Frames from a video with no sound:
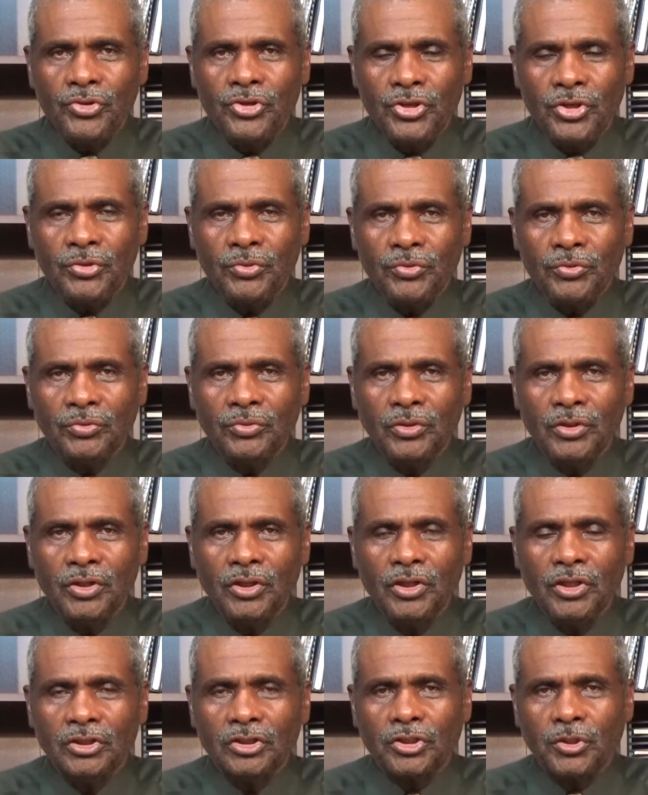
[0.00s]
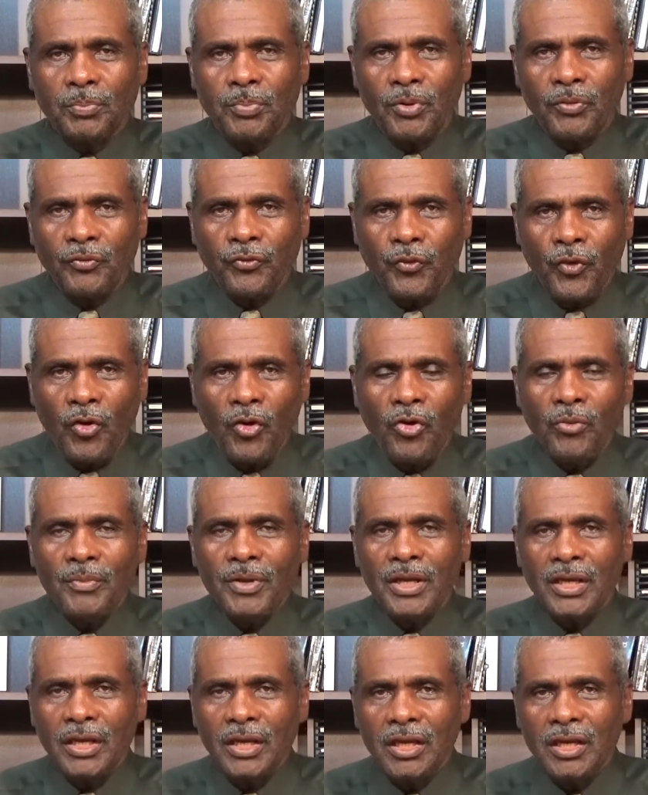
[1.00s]
you to perform
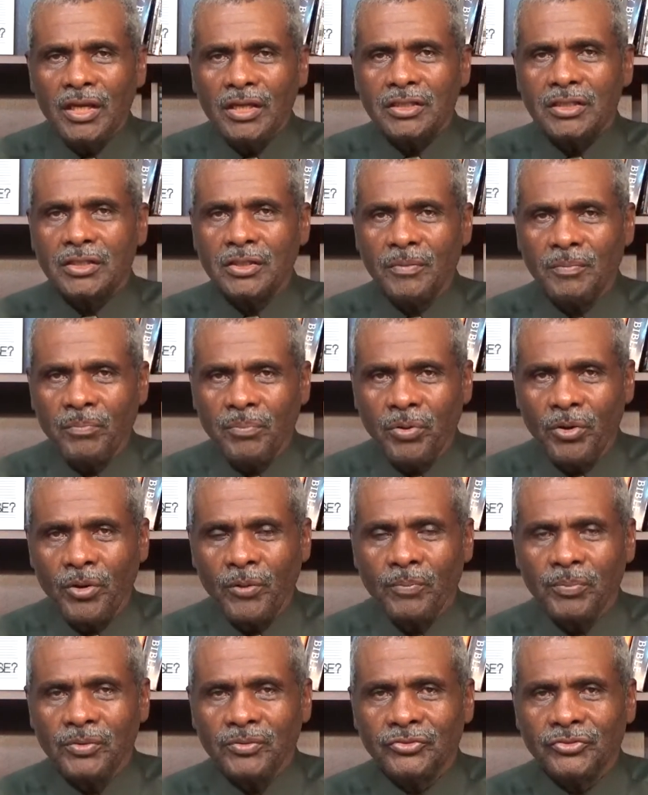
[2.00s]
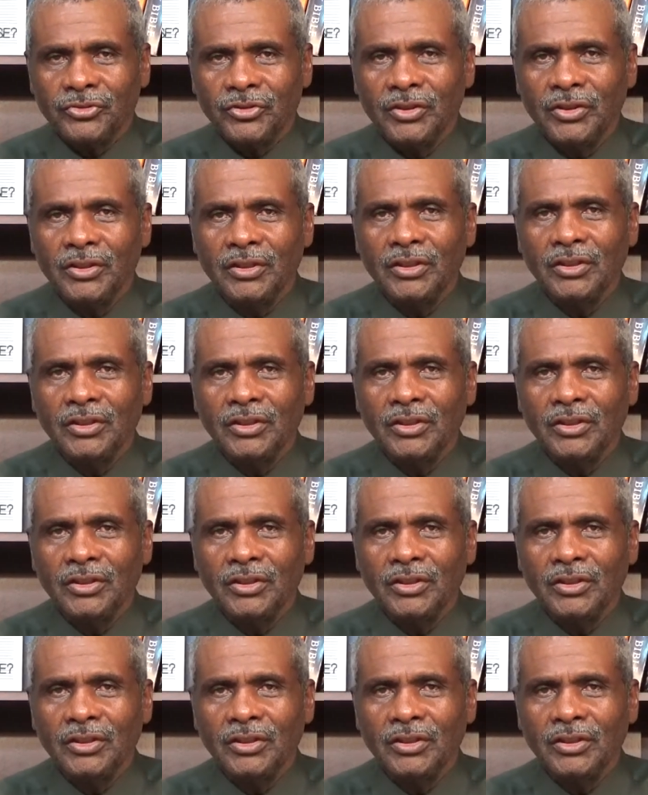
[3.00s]
His purpose,